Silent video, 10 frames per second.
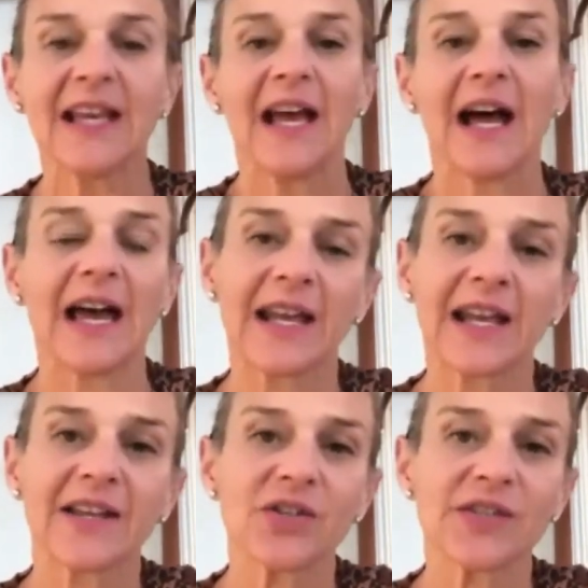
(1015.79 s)
Uh, and
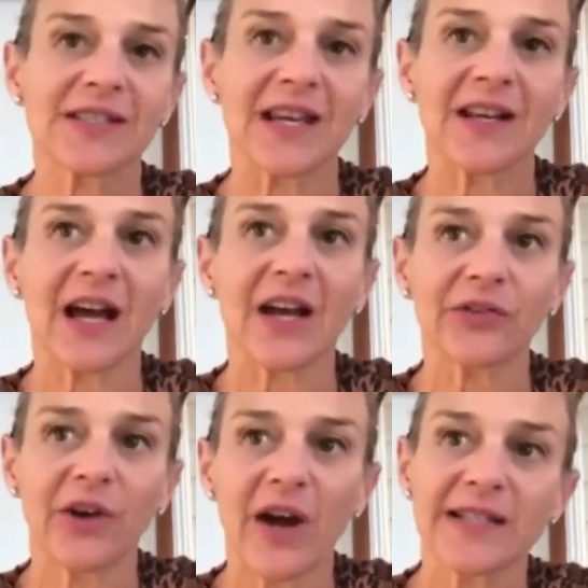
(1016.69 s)
as you said,
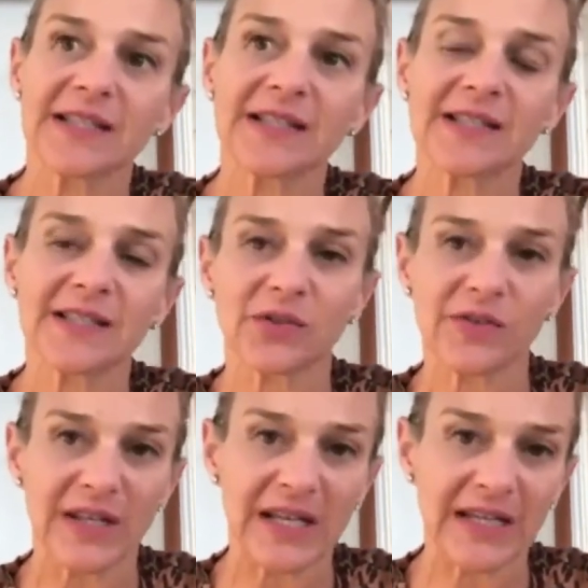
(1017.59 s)
arthritis is sort of
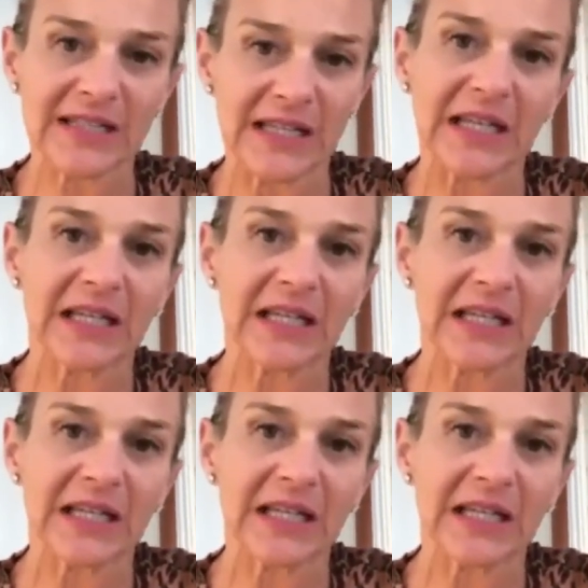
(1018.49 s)
the next thing.